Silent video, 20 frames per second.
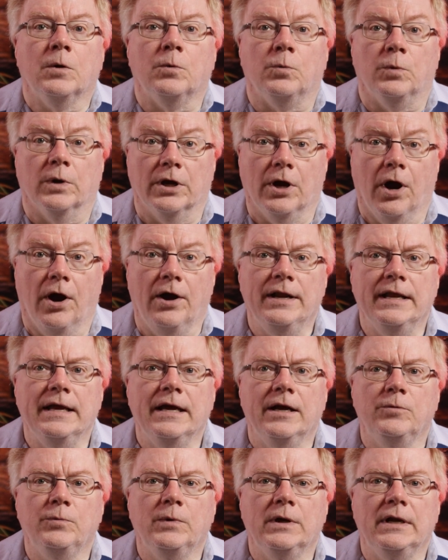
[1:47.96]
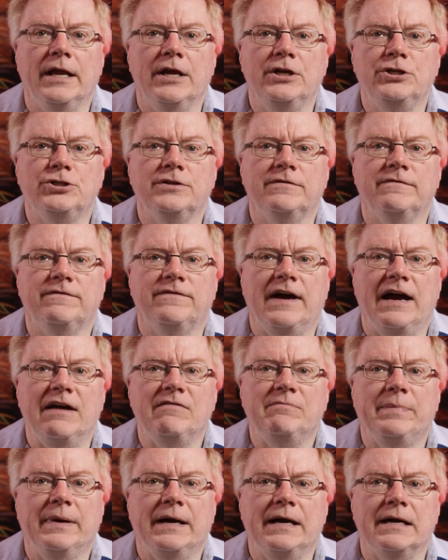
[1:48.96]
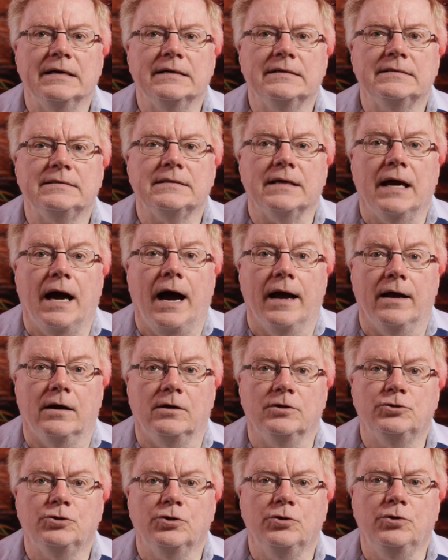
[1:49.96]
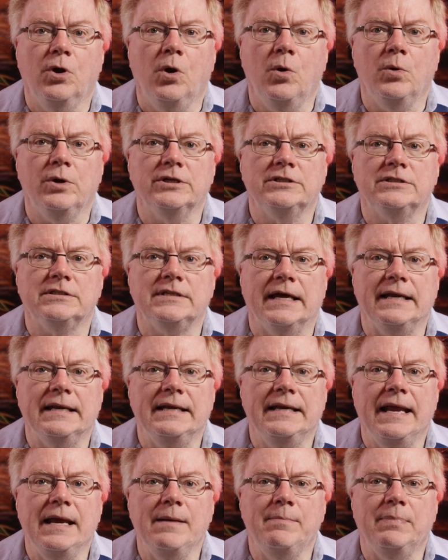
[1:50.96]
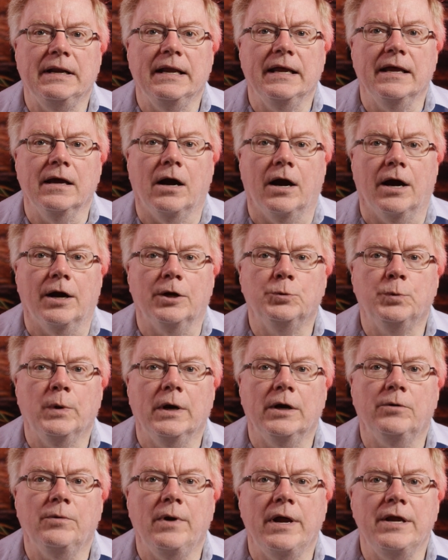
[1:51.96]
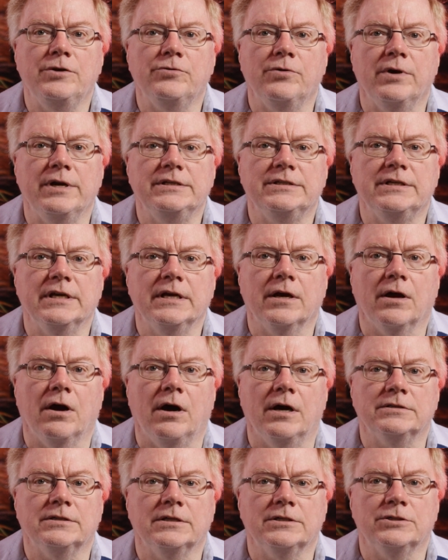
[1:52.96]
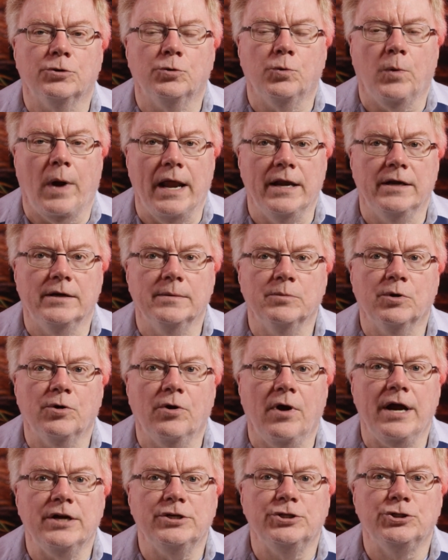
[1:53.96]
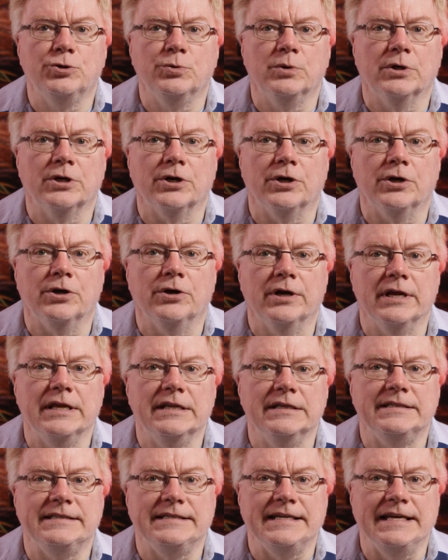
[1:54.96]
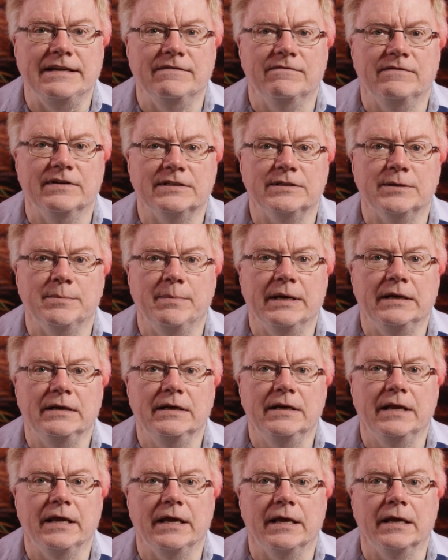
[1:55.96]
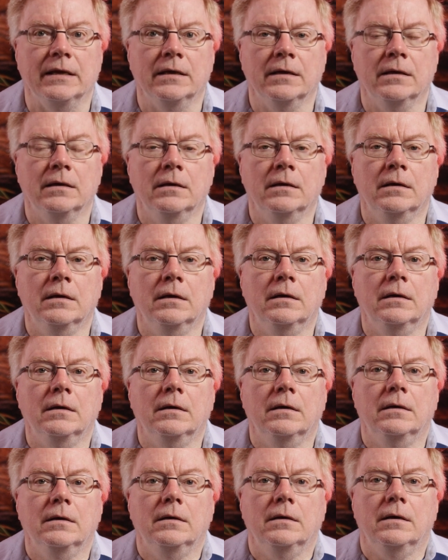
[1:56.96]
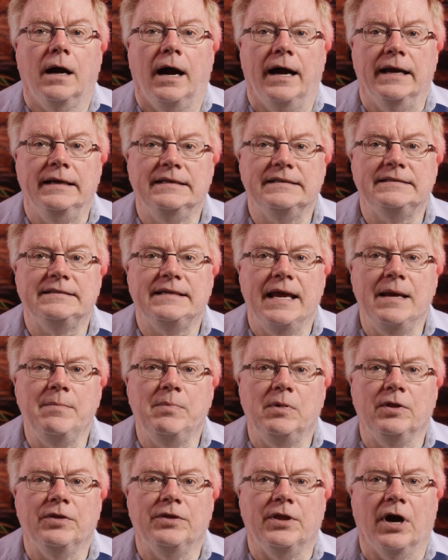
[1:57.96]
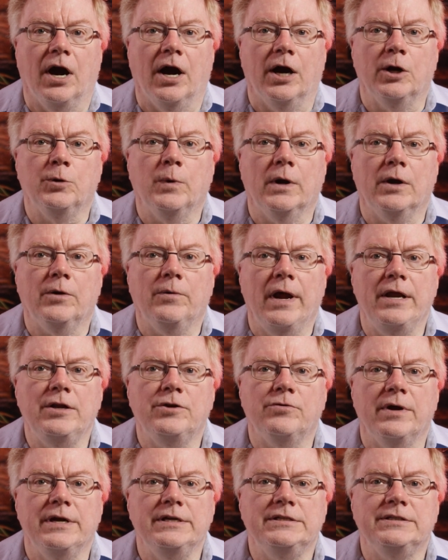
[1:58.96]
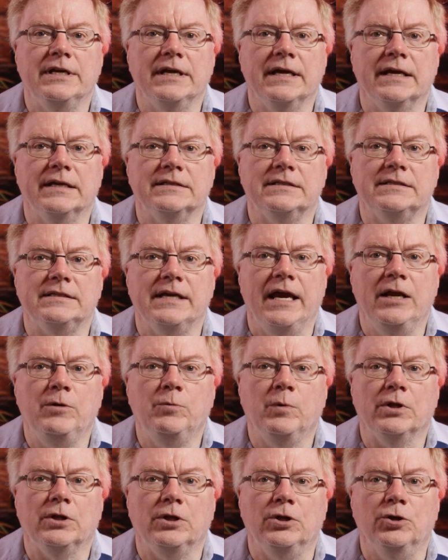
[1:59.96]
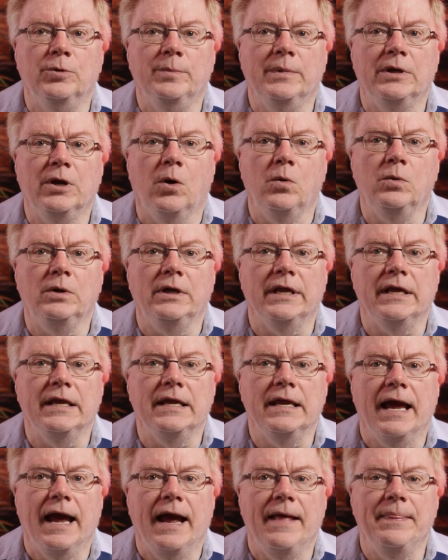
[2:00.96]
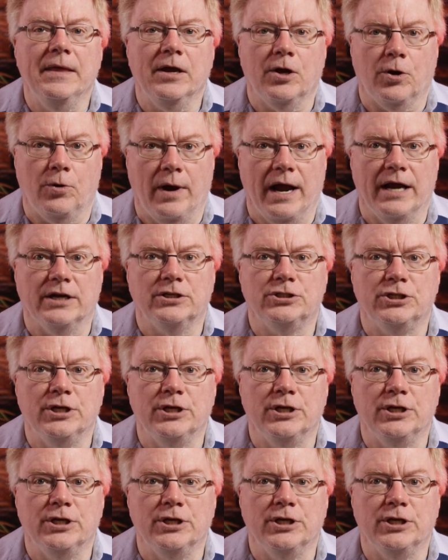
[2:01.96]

Regarding Unreal Engine 5 bugs, I also noticed that enabling hardware ray tracing causes a random crash to occur in scene visibility. I disabled the hardware ray tracing and stayed with Lumen only, and the crash